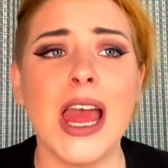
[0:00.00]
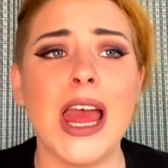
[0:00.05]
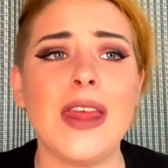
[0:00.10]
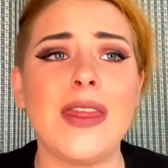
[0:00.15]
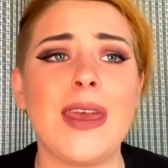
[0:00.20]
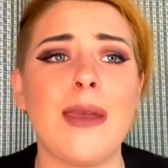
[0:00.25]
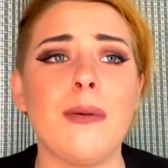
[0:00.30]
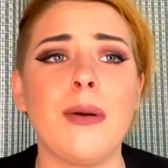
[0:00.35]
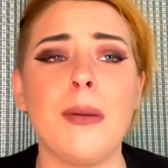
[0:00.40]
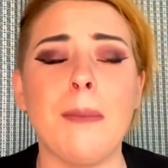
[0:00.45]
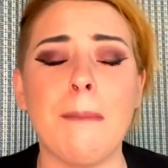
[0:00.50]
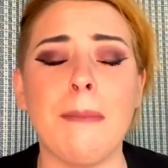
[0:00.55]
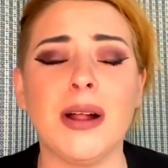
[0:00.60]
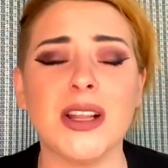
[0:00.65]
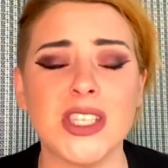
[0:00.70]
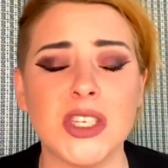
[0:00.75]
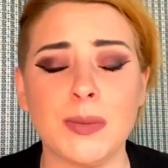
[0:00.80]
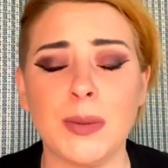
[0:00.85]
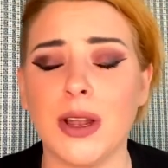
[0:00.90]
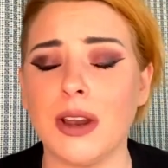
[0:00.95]
There were
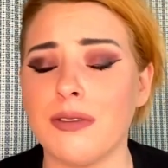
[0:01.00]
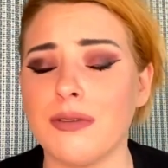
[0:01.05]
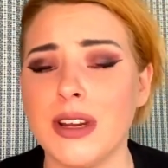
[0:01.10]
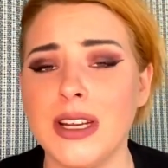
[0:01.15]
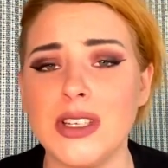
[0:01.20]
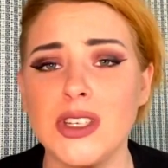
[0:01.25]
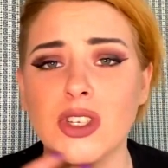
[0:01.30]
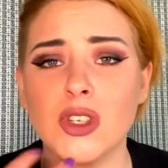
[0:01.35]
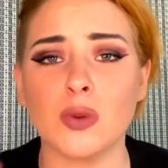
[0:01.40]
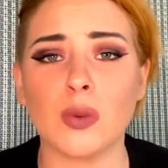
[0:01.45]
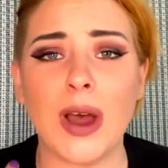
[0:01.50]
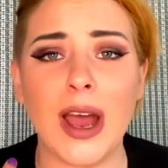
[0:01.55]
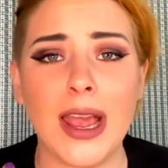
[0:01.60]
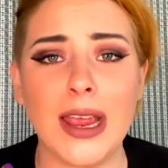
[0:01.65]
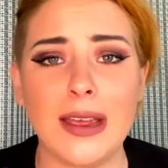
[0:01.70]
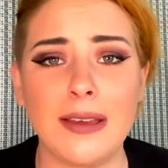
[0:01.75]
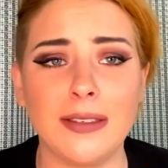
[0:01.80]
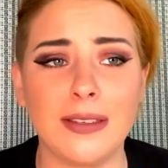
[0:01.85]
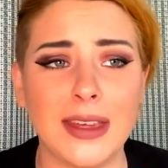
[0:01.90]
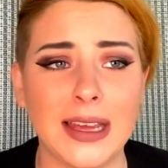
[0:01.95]
multiple reasons
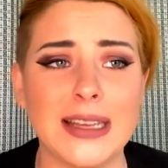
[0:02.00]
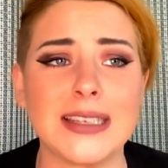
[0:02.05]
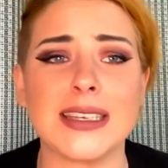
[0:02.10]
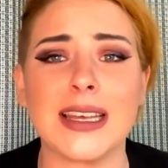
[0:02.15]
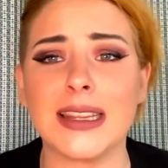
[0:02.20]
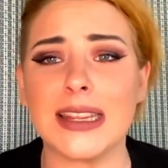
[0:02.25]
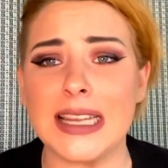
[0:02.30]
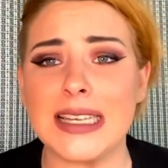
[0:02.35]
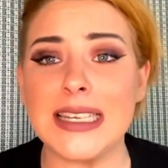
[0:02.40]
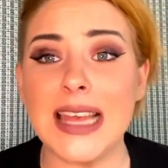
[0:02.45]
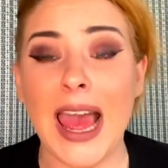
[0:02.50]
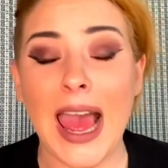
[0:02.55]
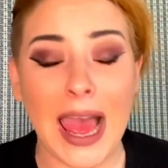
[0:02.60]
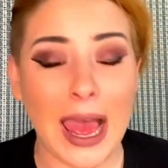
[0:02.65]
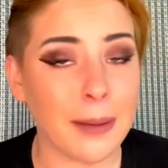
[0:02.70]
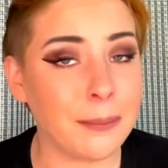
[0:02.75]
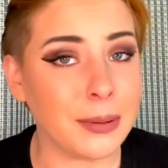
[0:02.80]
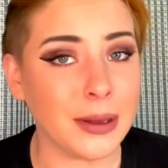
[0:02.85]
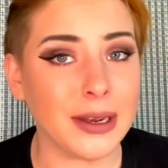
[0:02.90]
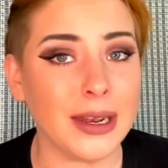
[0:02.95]
why things like this
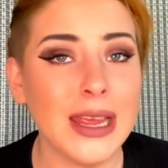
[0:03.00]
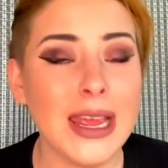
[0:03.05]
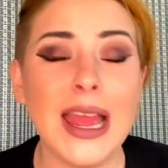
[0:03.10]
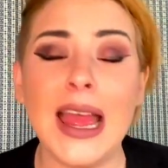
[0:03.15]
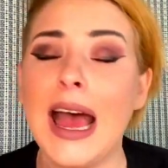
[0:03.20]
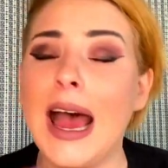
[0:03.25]
happen.